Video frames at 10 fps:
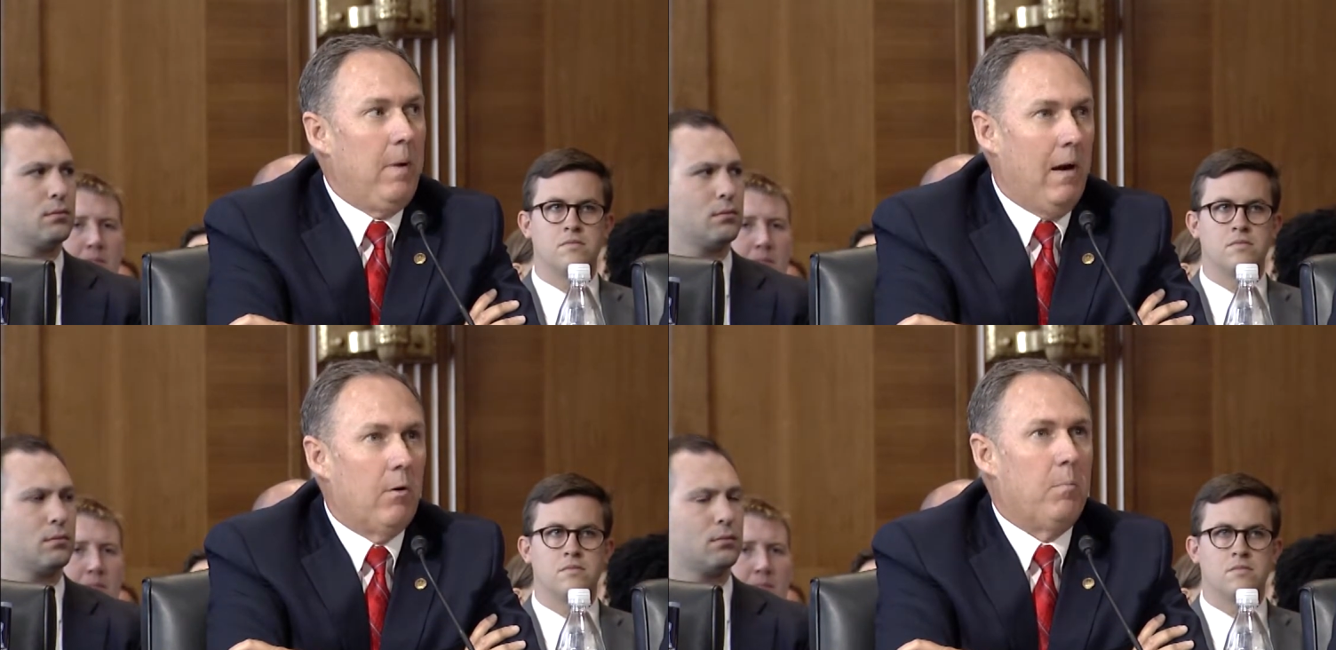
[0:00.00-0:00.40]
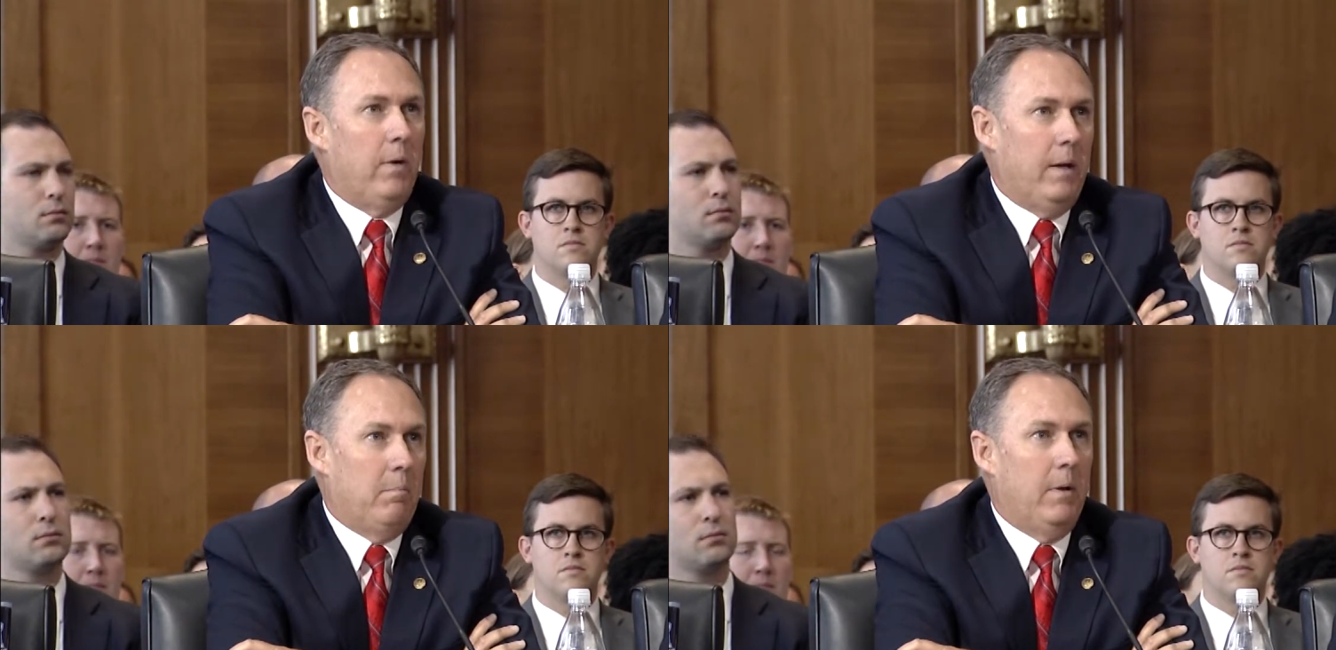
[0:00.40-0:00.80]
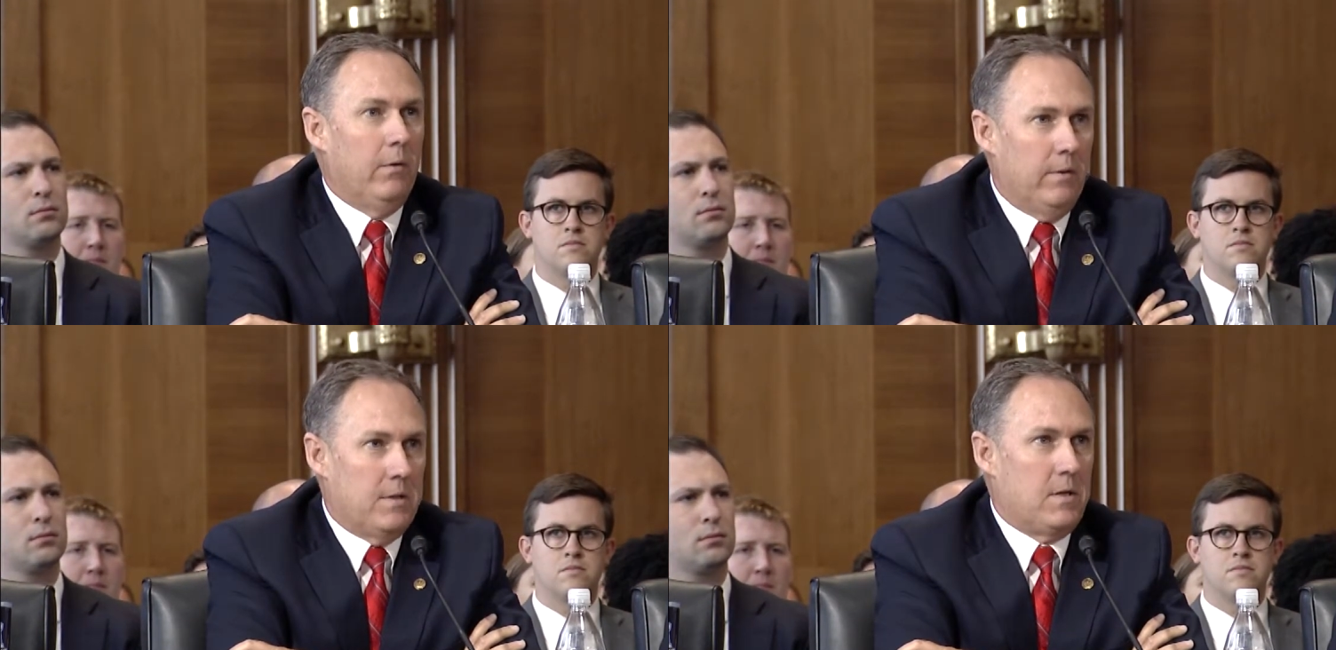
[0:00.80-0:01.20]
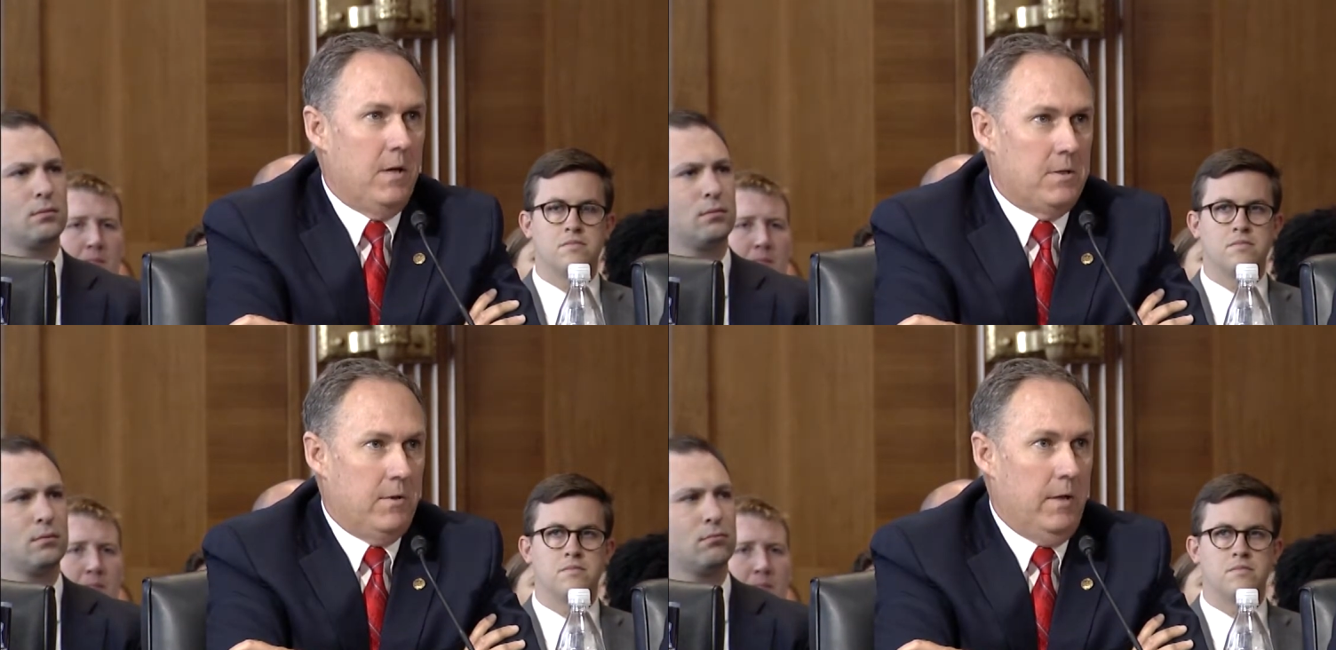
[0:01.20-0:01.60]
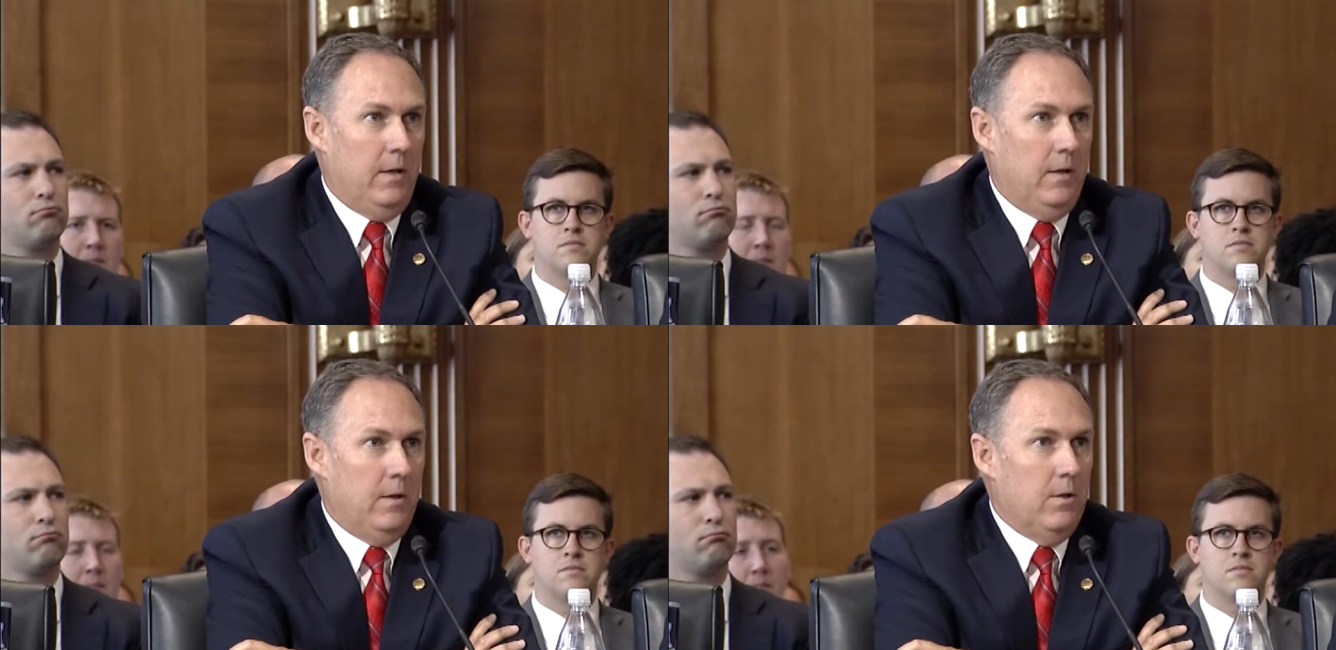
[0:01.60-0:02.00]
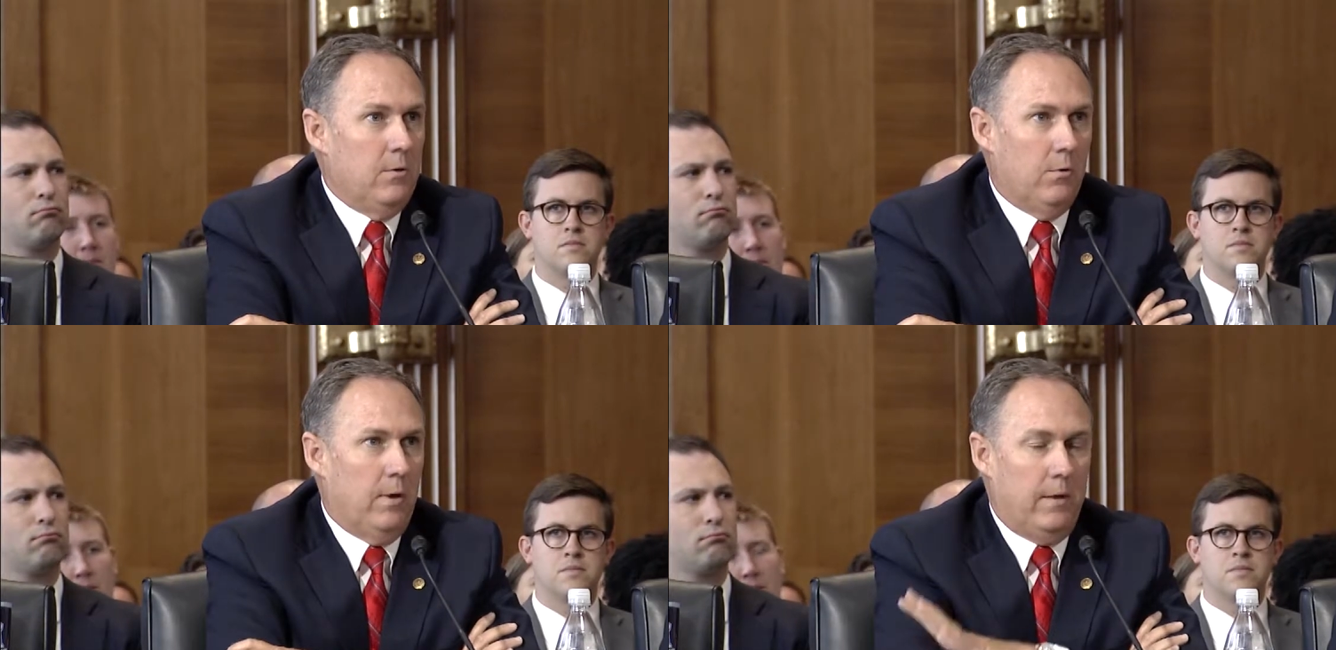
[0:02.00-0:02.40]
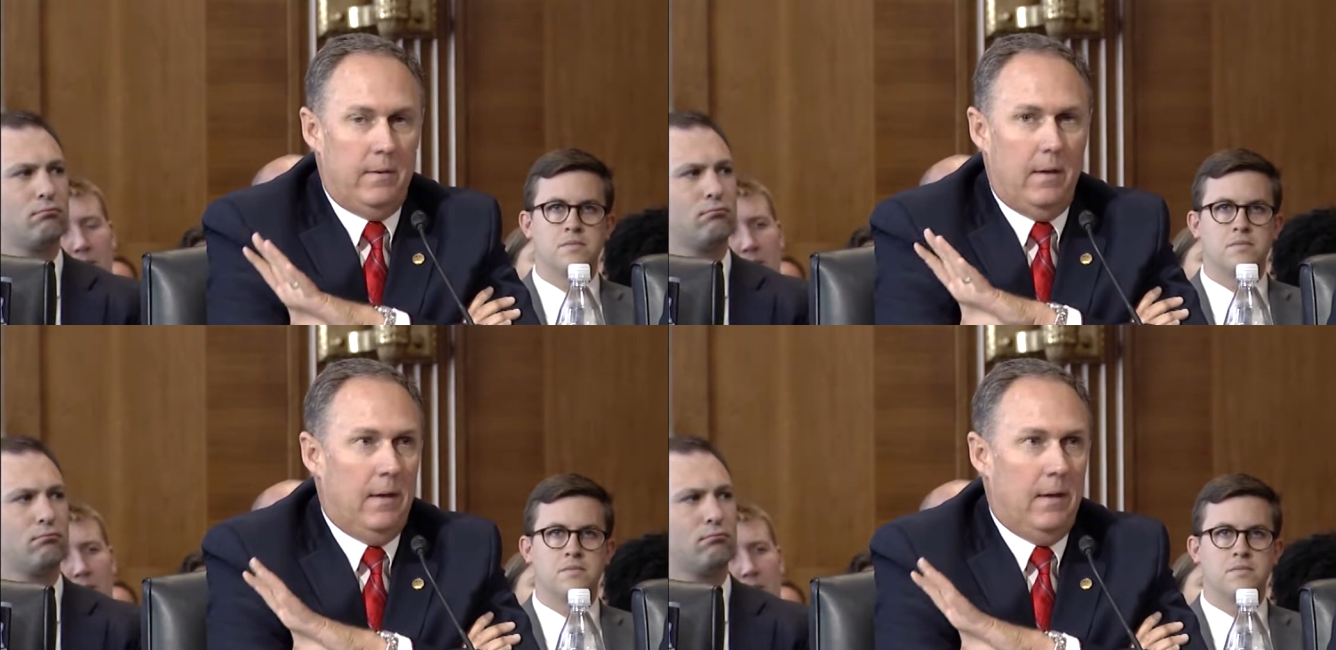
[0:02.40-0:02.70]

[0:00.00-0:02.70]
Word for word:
Speaker 1: power plant built in this country during the